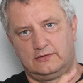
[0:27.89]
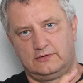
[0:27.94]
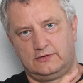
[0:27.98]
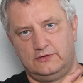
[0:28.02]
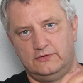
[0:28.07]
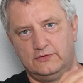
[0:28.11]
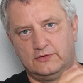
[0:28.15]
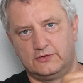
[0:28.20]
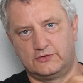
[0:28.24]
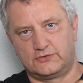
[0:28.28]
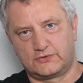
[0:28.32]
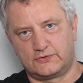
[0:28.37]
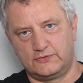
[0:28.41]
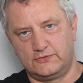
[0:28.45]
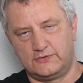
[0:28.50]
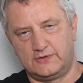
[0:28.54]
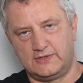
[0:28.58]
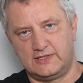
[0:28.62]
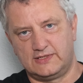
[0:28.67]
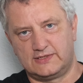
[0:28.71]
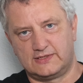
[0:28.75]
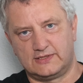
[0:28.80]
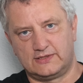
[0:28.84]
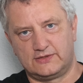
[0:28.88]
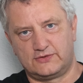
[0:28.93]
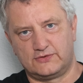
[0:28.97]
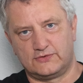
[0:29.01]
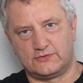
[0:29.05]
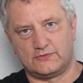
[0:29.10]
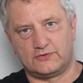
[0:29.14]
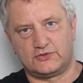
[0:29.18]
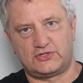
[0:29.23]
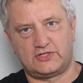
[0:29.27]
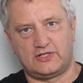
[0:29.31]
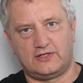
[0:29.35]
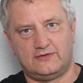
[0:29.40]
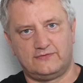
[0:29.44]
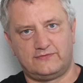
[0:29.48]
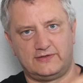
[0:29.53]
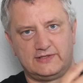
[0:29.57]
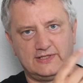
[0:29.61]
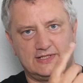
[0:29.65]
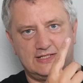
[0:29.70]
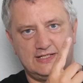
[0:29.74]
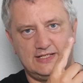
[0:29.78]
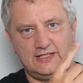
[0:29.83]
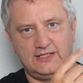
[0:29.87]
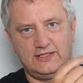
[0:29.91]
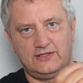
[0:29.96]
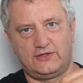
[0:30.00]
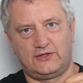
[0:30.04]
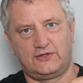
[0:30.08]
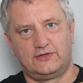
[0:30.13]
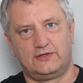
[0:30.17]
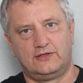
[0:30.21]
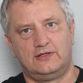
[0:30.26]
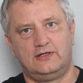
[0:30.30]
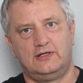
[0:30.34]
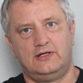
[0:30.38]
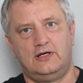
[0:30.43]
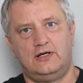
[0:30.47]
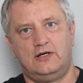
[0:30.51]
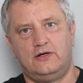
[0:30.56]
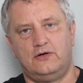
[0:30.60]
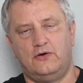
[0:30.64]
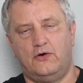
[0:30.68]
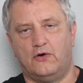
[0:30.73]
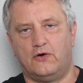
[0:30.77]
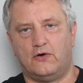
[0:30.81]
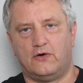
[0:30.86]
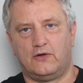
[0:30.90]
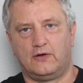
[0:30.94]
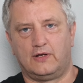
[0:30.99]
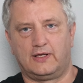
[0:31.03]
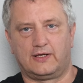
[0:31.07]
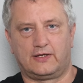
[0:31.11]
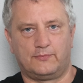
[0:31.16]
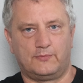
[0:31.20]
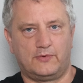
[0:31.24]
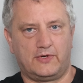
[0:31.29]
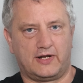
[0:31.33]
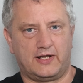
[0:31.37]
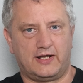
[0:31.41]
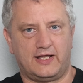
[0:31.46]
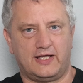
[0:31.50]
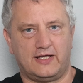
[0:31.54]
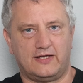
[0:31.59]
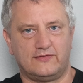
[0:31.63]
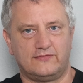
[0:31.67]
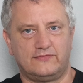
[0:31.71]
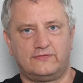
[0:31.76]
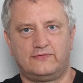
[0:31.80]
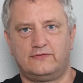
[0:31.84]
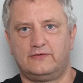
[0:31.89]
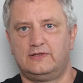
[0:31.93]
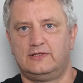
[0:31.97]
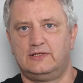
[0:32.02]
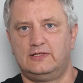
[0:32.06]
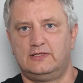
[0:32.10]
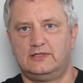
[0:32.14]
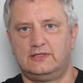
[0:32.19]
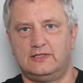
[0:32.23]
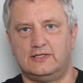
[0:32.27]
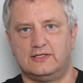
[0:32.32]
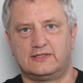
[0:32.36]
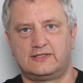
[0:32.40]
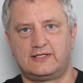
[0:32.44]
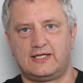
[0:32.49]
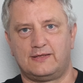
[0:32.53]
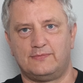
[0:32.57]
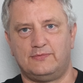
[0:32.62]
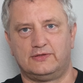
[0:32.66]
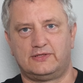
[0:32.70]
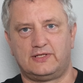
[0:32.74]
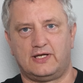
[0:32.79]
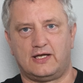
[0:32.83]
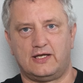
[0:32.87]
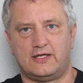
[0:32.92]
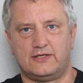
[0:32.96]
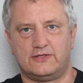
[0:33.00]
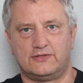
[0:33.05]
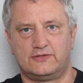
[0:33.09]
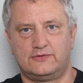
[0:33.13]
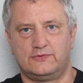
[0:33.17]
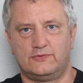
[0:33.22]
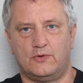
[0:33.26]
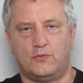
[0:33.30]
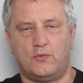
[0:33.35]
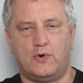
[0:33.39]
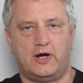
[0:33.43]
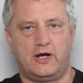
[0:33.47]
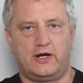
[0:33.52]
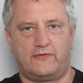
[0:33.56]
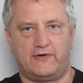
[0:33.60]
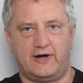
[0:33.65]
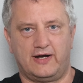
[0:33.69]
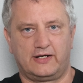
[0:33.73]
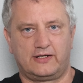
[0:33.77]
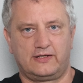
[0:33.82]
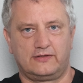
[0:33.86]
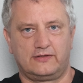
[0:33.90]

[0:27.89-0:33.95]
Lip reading: You can screw these into a shelf underneath, or like what I have is cable ties to a wire rack.